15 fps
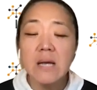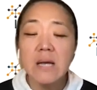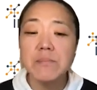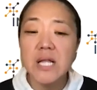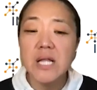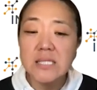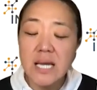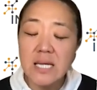
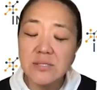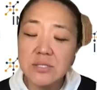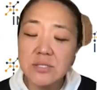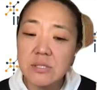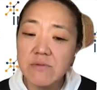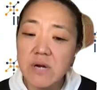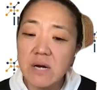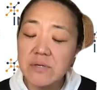blood cancers
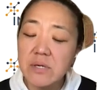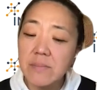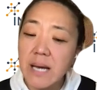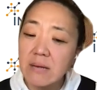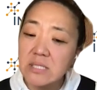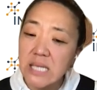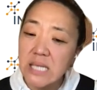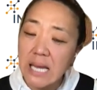are roughly
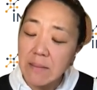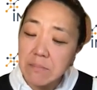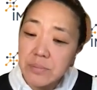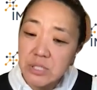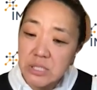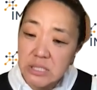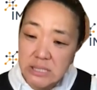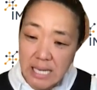about
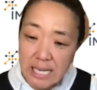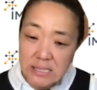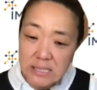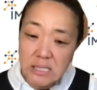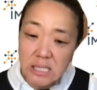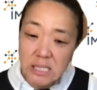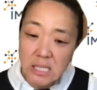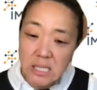
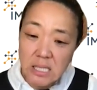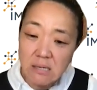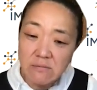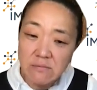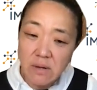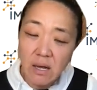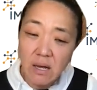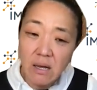10%
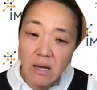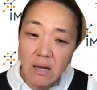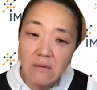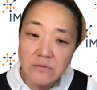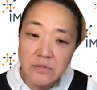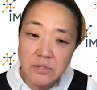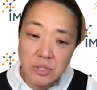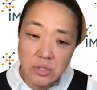
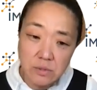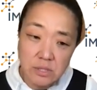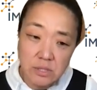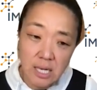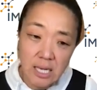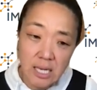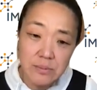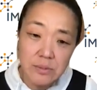of tumor
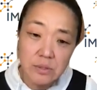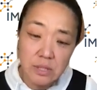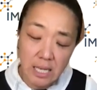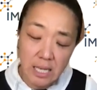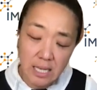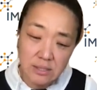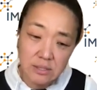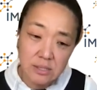types or
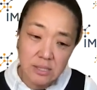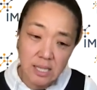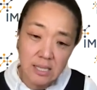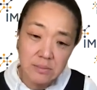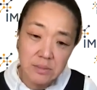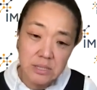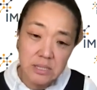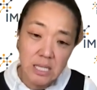cancer
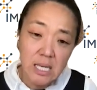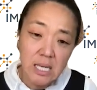types,